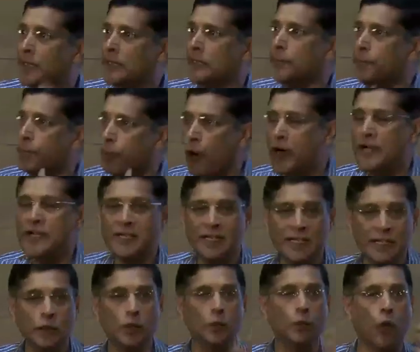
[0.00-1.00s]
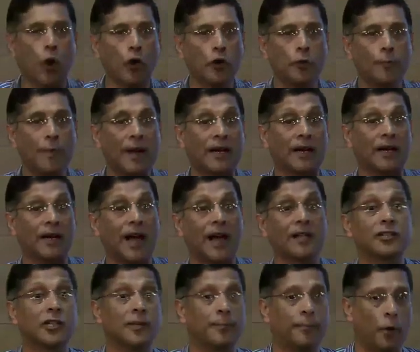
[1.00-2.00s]
but the point is you want to make a
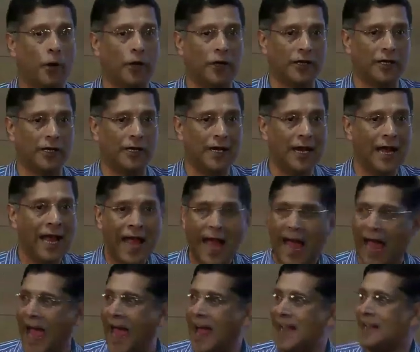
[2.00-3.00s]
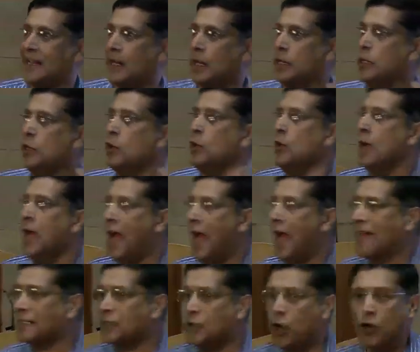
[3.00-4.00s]
larger point, and you know
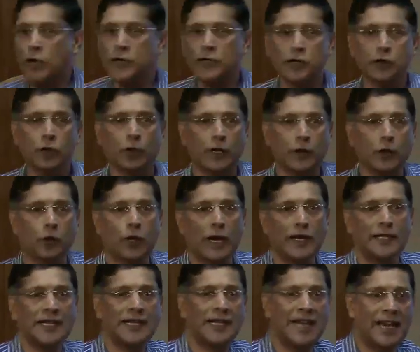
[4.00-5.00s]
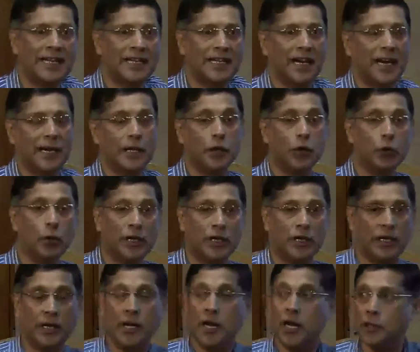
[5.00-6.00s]
as long as you, you get the data and do
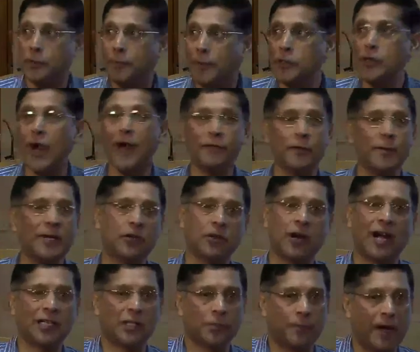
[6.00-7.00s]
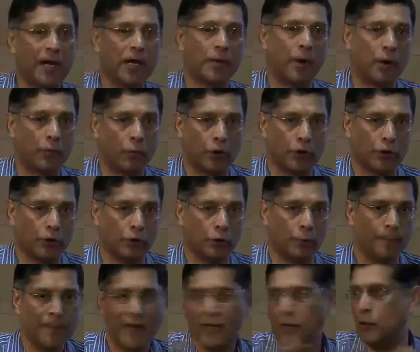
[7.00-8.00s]
it, so, but you have to be transparent about what you
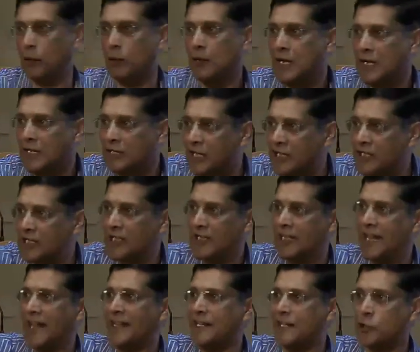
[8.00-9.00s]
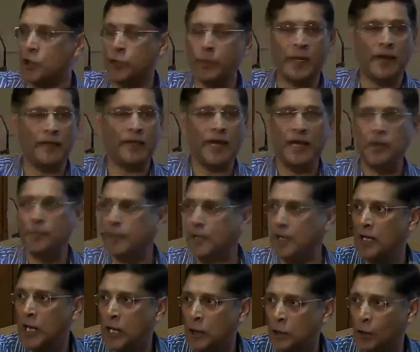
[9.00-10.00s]
do. You know just the data should be
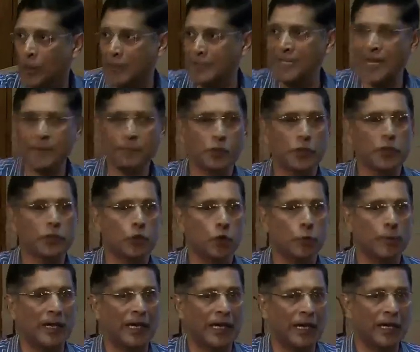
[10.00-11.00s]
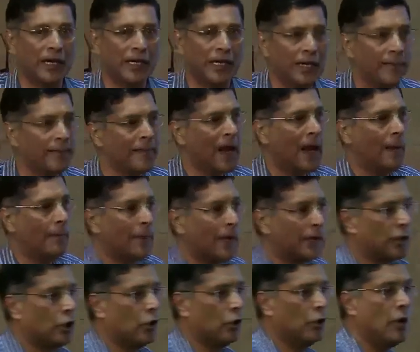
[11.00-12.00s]
available, your assumptions should be clear,
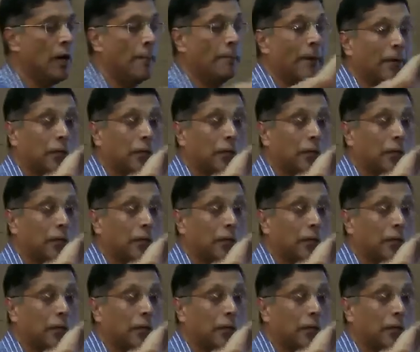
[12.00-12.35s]
but you know